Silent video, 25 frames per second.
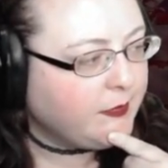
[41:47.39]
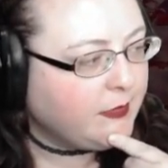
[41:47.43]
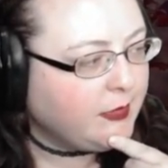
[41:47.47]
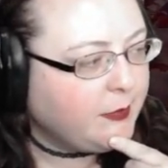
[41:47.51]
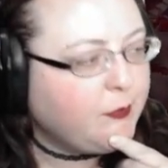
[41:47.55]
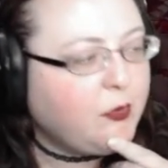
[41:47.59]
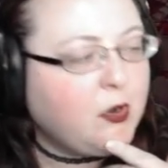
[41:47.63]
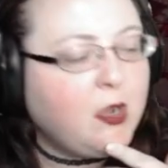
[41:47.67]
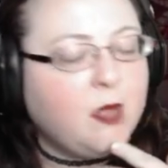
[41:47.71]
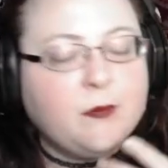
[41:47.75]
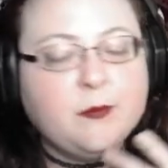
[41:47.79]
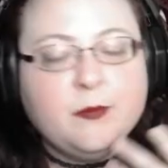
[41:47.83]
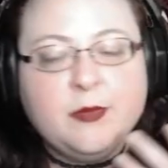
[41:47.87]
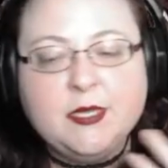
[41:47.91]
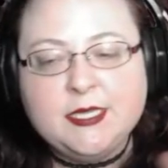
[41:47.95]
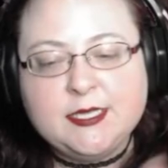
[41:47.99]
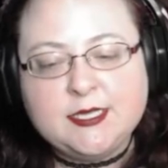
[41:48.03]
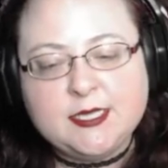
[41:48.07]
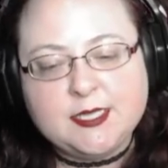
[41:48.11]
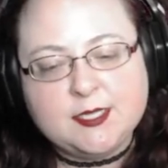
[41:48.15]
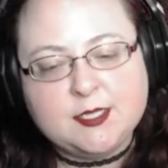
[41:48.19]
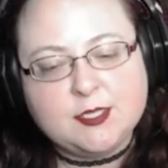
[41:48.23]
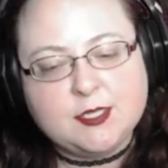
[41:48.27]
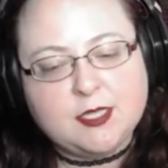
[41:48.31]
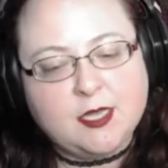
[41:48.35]
Problem
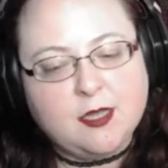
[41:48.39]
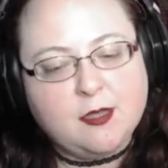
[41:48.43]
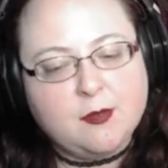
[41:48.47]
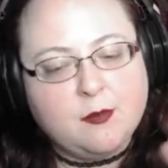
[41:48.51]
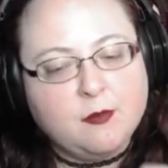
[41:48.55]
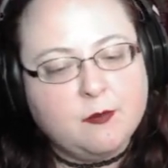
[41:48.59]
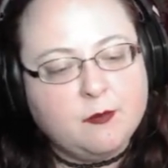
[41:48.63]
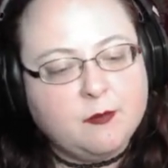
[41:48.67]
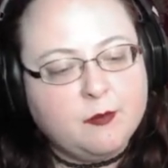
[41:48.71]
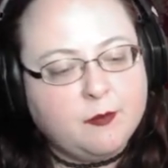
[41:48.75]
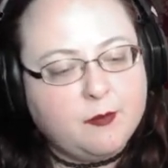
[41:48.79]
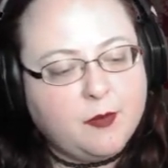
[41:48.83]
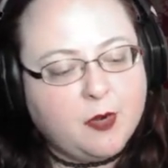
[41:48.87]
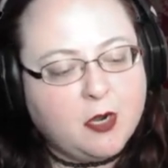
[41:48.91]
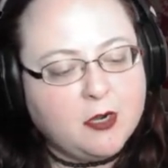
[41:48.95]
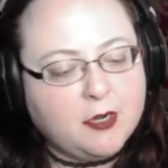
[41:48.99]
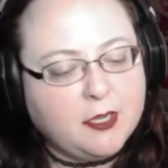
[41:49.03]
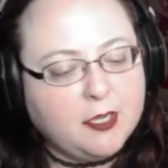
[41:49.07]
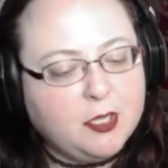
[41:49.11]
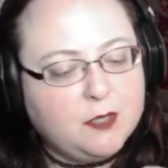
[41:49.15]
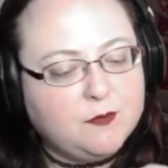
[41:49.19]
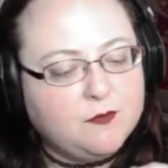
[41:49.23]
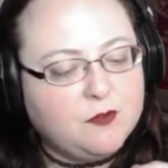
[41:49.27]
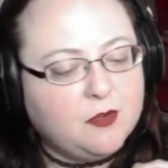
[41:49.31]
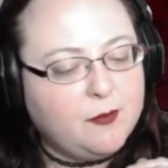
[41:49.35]
is
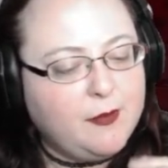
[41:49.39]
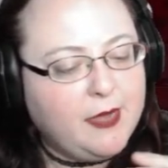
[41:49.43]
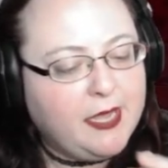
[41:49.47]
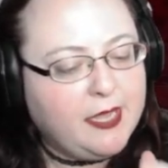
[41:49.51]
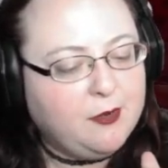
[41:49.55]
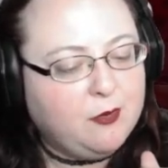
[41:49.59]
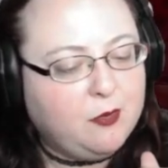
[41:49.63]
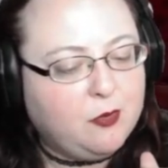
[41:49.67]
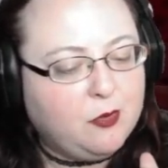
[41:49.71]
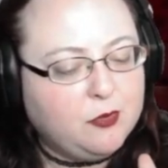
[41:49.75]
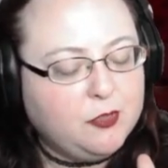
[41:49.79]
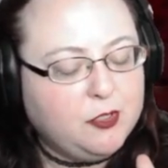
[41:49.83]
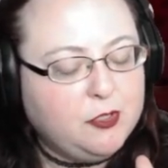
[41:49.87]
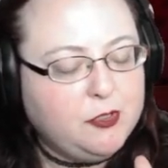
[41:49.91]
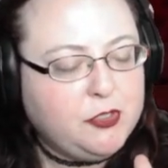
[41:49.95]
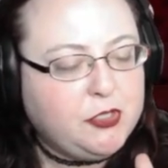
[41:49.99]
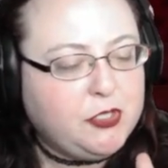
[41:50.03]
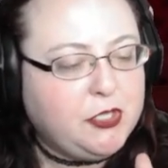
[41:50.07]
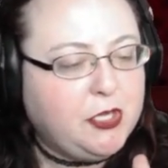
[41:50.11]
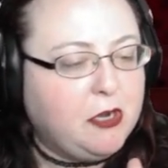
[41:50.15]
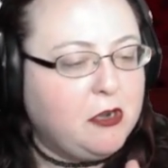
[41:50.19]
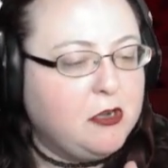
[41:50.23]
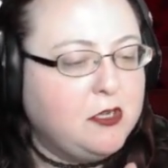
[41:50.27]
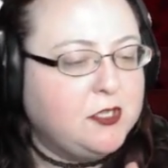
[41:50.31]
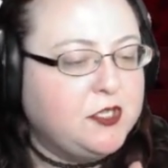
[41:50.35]
parking over a manhole usually
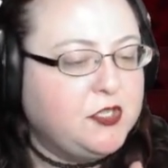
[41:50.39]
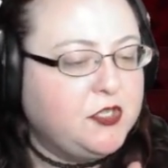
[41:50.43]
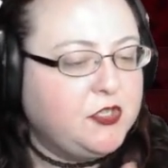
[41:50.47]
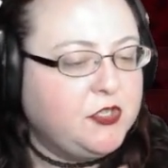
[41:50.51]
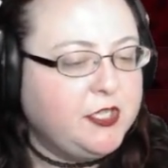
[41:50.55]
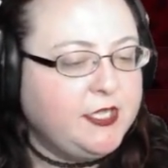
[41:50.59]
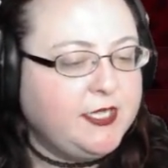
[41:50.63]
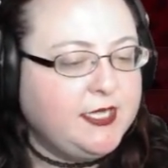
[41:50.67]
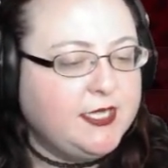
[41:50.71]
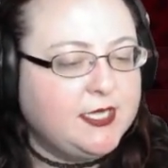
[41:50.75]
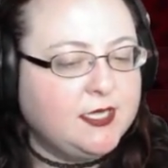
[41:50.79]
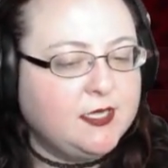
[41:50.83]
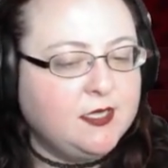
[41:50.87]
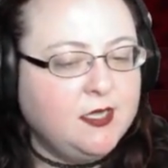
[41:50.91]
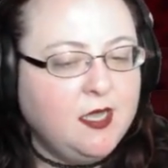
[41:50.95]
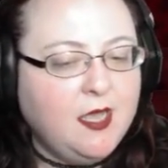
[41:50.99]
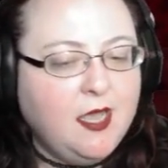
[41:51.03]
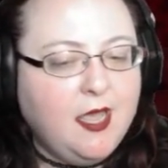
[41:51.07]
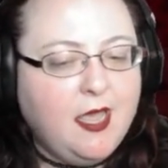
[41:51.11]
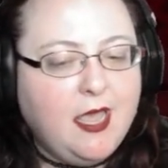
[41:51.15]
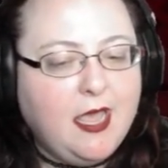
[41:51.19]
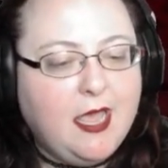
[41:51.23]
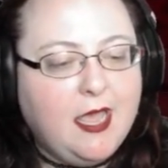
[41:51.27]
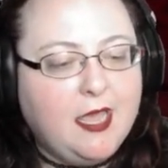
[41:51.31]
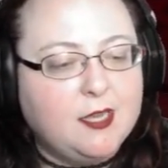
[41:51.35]
are on streets,
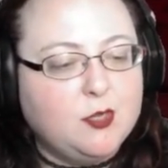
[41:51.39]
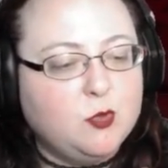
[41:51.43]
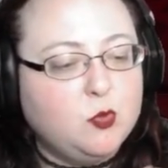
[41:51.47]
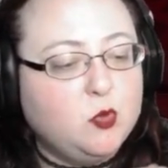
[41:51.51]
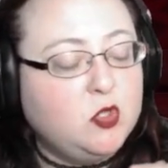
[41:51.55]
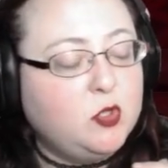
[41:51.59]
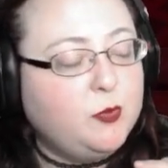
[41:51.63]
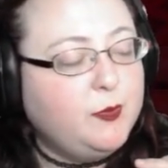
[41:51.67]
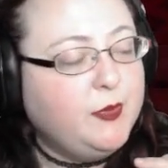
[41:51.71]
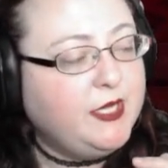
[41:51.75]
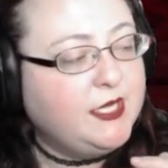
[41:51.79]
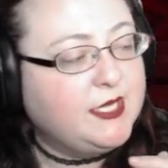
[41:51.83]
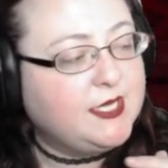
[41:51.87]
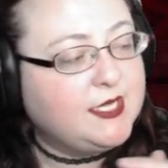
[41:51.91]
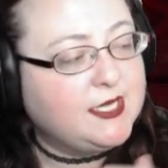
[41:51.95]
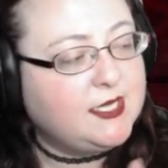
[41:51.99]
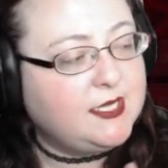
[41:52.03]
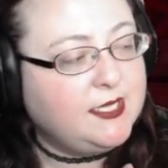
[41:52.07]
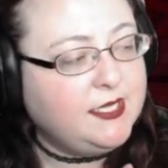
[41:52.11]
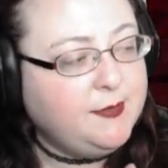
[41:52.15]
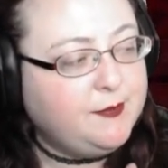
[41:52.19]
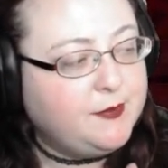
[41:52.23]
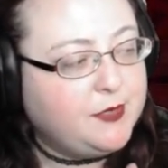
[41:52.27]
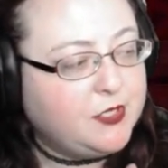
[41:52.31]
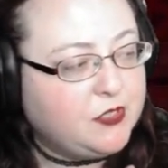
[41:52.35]
and we'll be
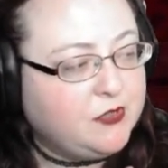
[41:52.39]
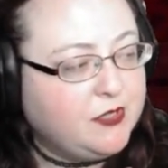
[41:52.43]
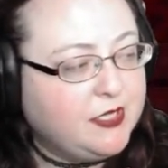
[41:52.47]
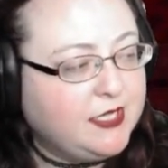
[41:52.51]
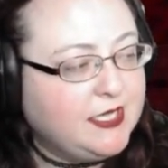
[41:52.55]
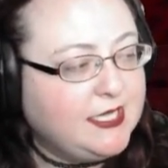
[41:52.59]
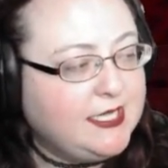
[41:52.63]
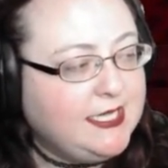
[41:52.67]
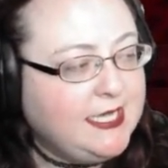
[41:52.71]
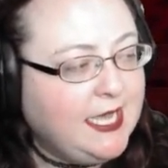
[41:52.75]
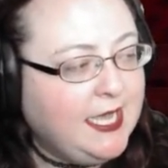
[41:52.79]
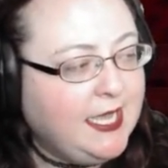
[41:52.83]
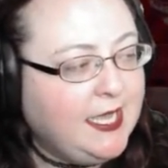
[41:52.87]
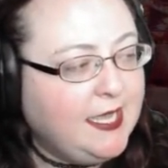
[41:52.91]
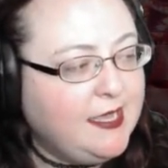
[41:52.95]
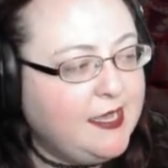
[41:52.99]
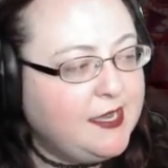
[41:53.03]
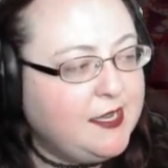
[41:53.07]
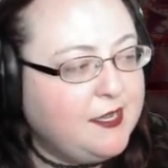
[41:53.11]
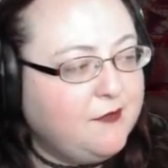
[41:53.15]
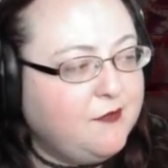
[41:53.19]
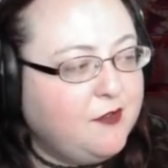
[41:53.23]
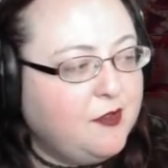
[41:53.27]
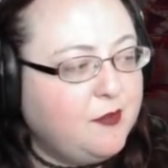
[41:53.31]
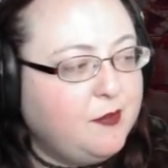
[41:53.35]
asleep during the day, and
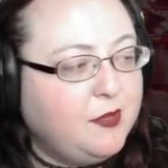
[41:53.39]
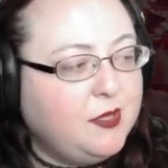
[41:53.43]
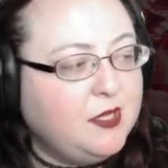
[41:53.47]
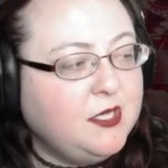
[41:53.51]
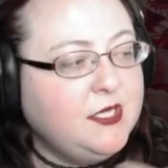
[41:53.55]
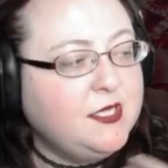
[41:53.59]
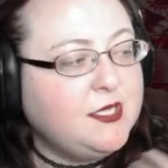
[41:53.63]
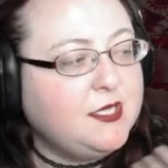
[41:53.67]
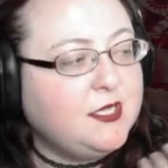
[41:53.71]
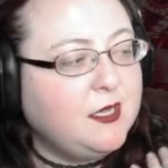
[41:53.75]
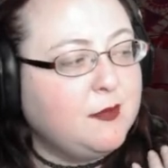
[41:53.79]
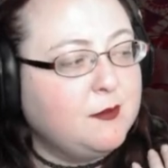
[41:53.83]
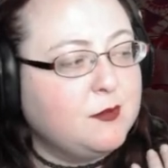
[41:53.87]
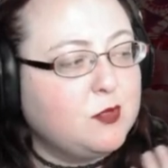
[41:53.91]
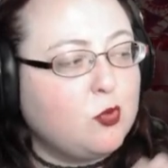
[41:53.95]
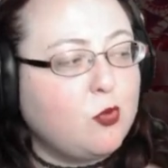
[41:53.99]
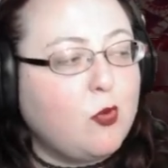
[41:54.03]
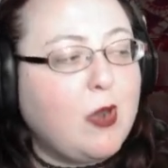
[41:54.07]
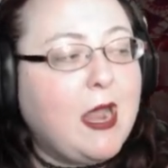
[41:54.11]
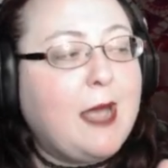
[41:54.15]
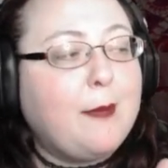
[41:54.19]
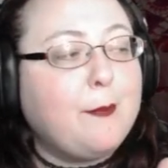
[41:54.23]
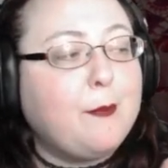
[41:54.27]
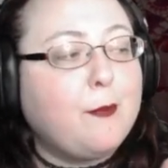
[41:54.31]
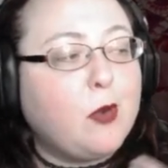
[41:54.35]
if a police comes
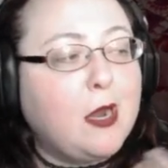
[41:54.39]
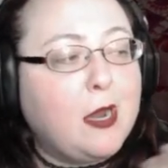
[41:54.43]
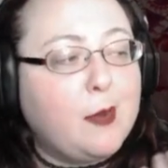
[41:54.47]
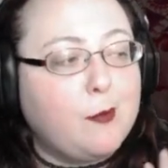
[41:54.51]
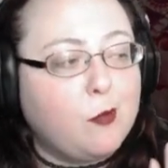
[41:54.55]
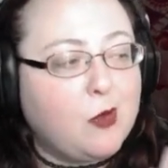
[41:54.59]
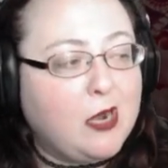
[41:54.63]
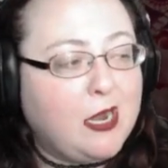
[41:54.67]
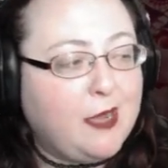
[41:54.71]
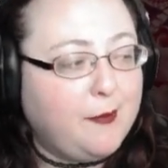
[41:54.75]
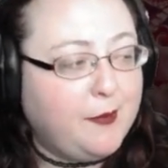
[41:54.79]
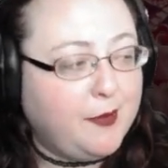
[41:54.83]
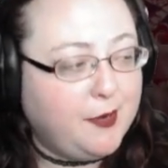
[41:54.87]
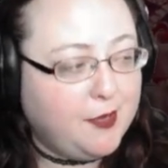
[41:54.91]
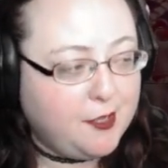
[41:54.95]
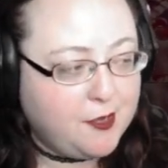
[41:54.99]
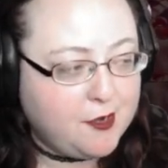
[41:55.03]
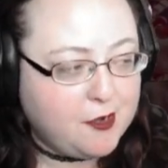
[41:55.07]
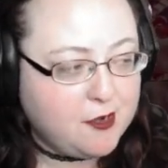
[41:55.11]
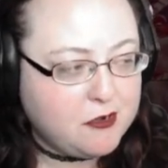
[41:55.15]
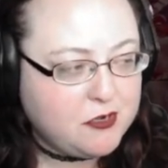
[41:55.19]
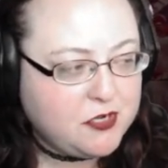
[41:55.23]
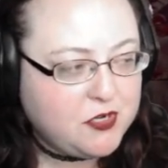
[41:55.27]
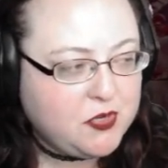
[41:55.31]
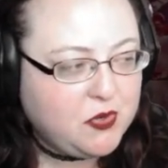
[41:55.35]
rapping on
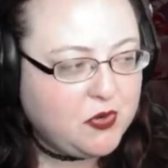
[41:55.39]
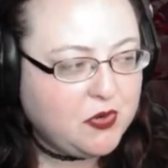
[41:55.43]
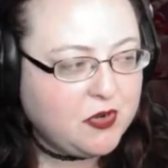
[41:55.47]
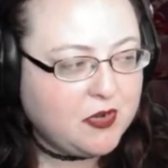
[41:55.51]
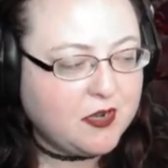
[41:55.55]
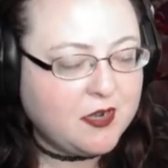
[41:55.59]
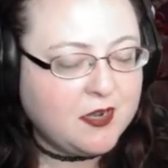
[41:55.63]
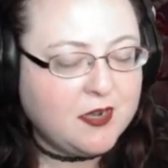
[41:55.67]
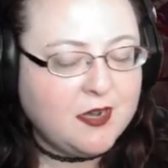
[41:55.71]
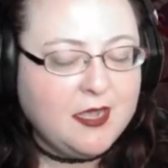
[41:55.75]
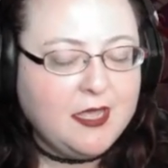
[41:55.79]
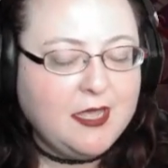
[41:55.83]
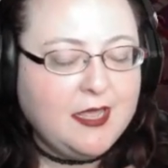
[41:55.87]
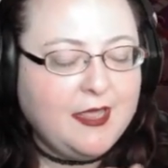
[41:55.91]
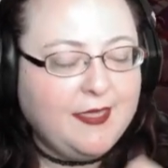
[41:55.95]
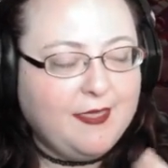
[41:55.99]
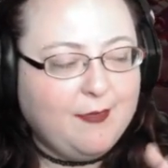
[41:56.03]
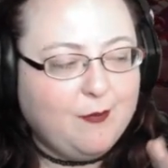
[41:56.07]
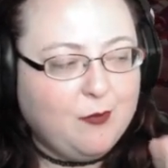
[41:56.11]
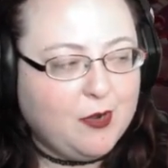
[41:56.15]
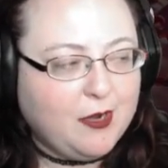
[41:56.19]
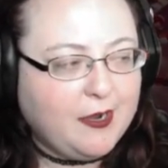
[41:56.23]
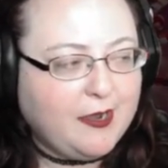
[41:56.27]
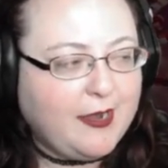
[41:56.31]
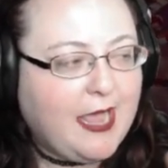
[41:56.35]
our door,
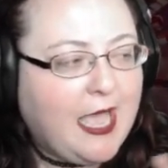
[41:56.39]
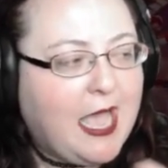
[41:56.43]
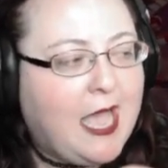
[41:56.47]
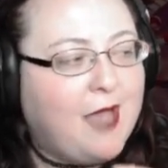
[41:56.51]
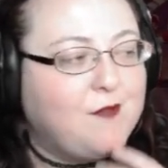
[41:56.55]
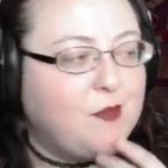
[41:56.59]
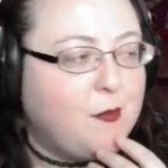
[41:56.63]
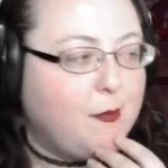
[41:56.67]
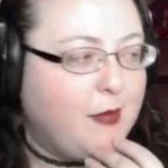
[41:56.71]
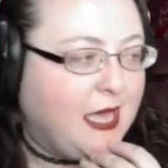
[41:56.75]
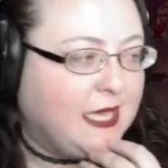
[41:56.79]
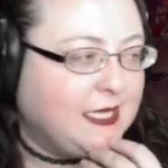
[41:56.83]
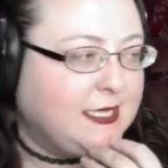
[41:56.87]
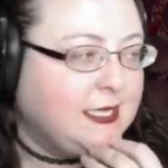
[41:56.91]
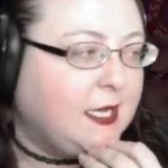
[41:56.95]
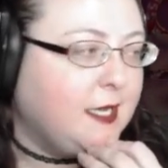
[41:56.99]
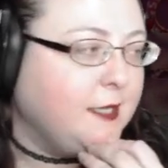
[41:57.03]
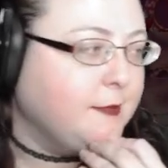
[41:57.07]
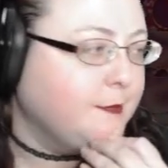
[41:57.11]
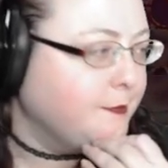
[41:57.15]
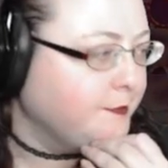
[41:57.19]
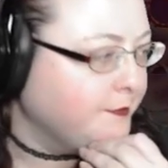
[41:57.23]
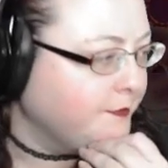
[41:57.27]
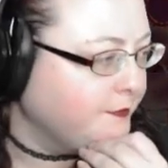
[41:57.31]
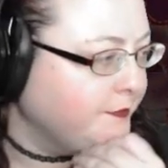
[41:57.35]
we're gonna have a bad time.